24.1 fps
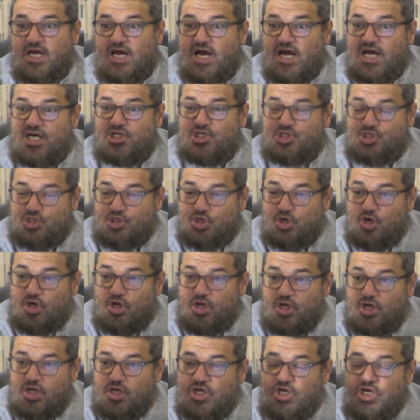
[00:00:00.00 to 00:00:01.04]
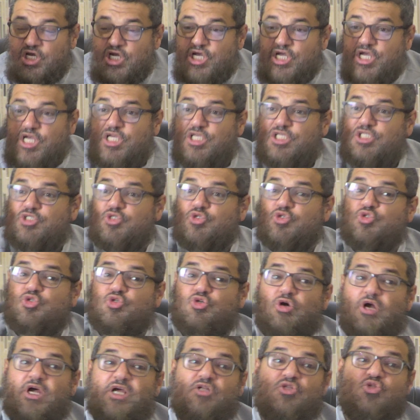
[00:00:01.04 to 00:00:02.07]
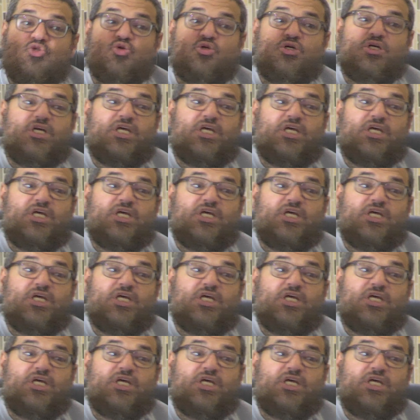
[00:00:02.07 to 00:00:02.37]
Ash-shuh is to try to